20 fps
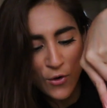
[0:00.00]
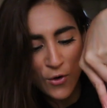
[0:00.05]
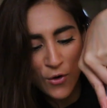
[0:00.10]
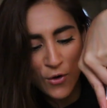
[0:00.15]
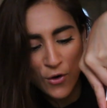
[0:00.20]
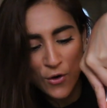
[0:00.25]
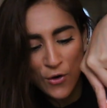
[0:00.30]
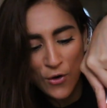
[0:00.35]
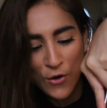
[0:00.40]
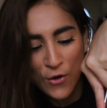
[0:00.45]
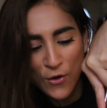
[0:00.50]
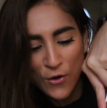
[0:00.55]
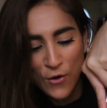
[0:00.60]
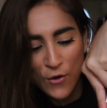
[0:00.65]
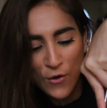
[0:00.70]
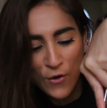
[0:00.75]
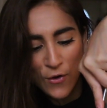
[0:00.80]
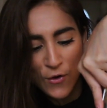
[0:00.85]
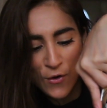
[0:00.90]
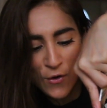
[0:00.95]

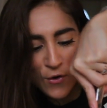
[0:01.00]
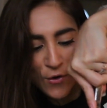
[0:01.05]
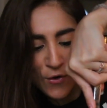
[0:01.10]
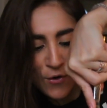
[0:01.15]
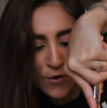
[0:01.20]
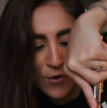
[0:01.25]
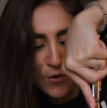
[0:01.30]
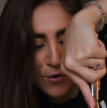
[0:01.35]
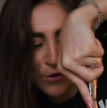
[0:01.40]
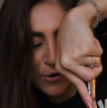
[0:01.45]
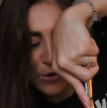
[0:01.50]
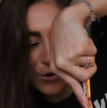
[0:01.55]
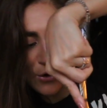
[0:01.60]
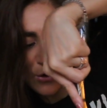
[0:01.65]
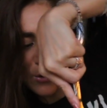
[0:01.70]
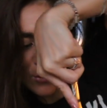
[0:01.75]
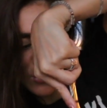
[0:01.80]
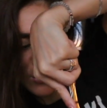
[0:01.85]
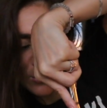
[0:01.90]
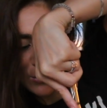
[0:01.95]

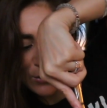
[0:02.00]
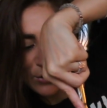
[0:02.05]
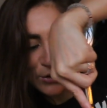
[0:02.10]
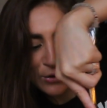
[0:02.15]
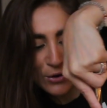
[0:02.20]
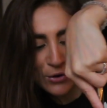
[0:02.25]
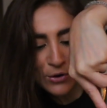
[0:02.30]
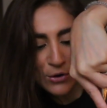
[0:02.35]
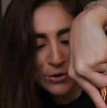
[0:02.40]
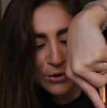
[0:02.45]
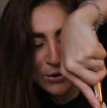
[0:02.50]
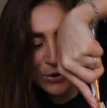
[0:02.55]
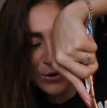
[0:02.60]
Nothing is said.